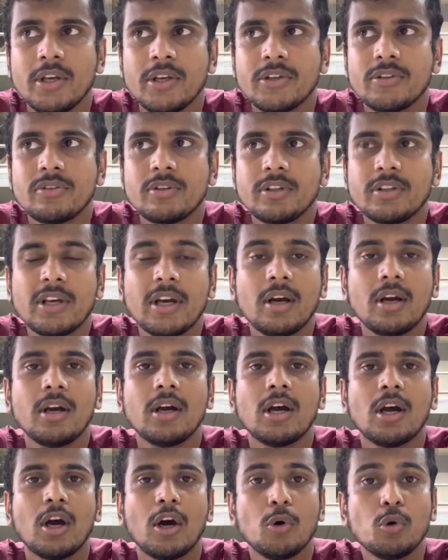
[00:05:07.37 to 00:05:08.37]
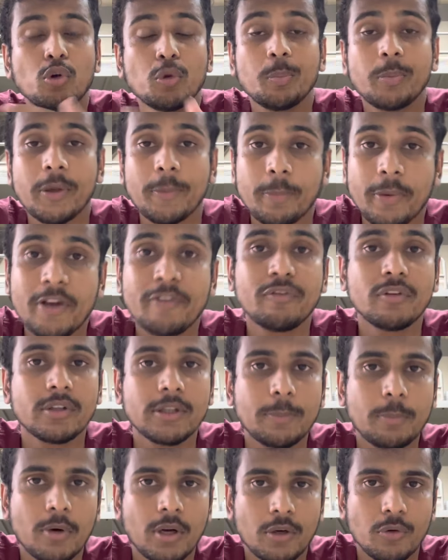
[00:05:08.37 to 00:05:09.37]
see the how to prepare for
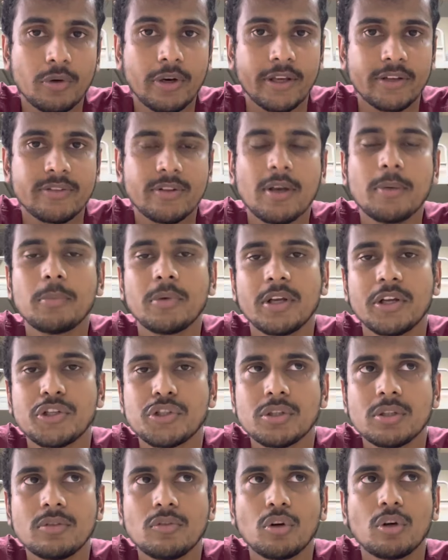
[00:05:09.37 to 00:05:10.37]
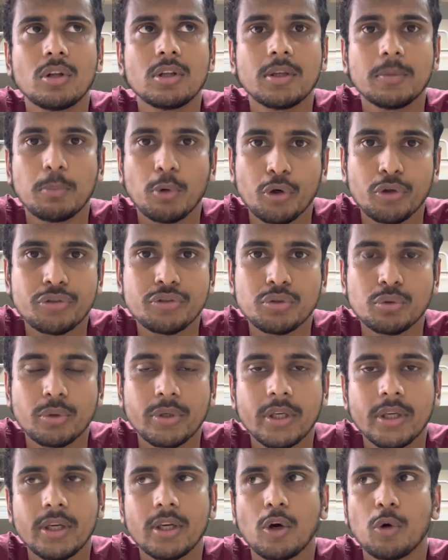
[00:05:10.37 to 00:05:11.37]
the part 1 examination, what are the books to
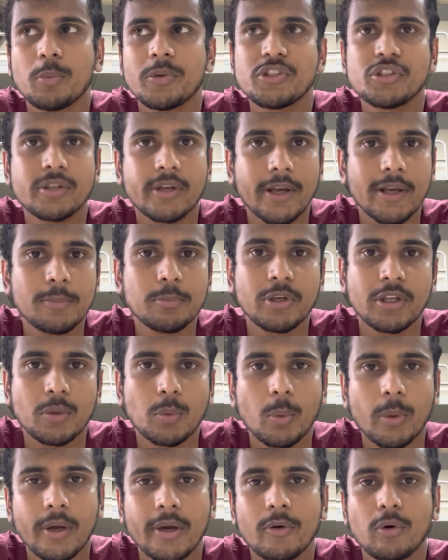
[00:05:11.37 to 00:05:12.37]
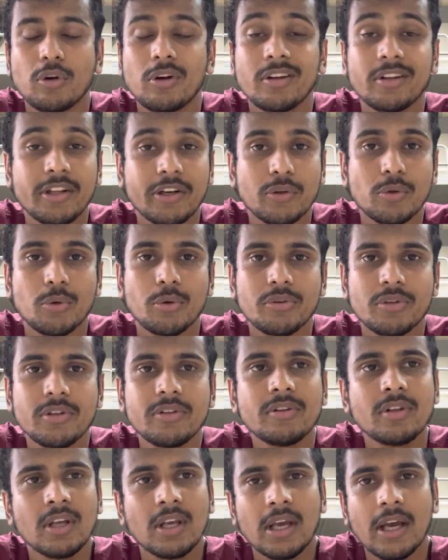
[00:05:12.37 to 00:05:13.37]
read, how much time required, what are the resources.